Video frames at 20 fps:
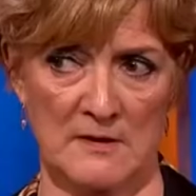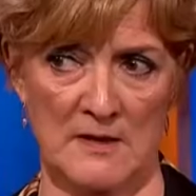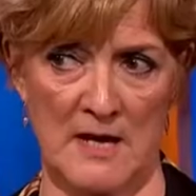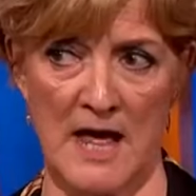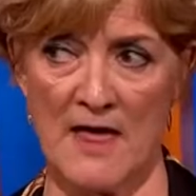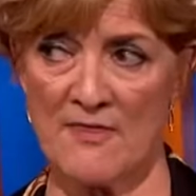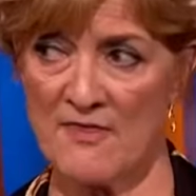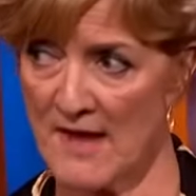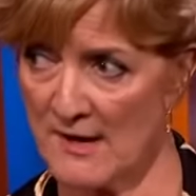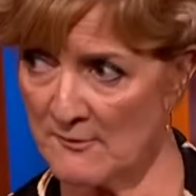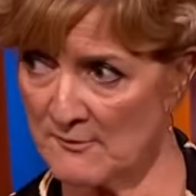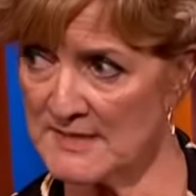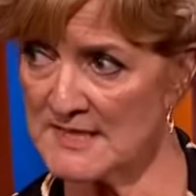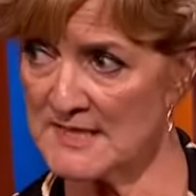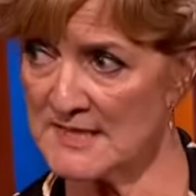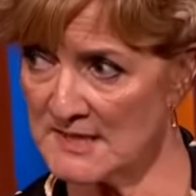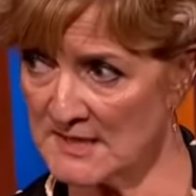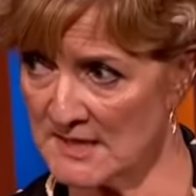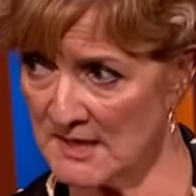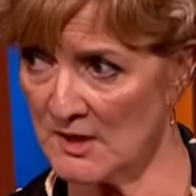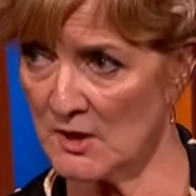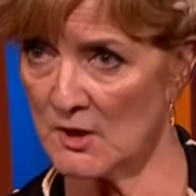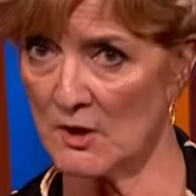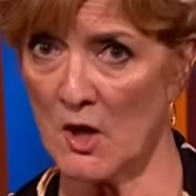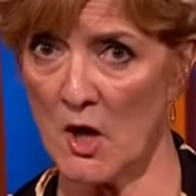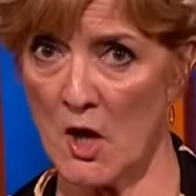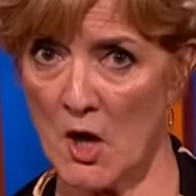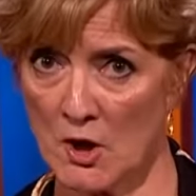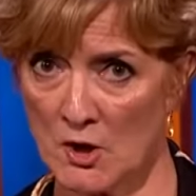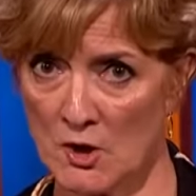and there is still
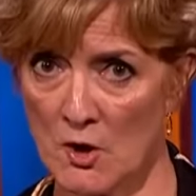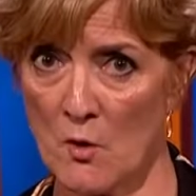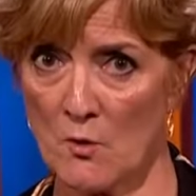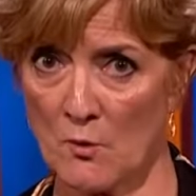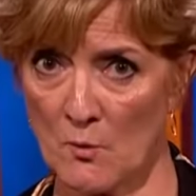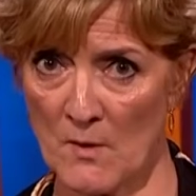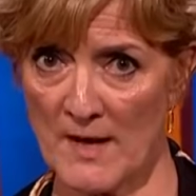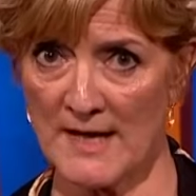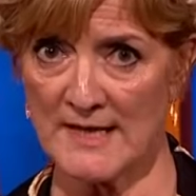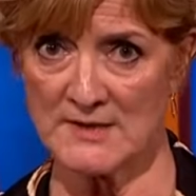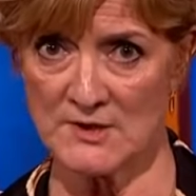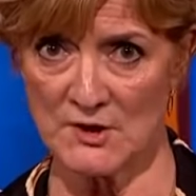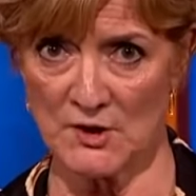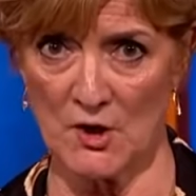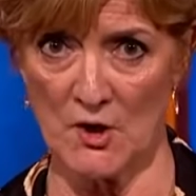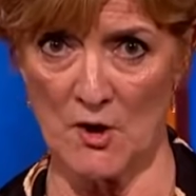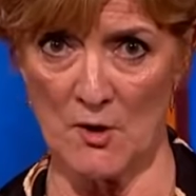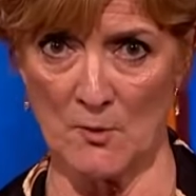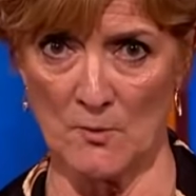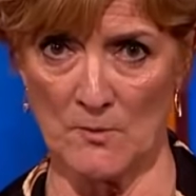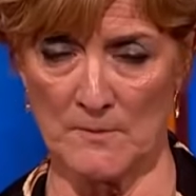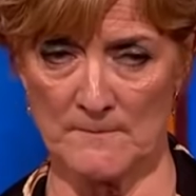a long way to go.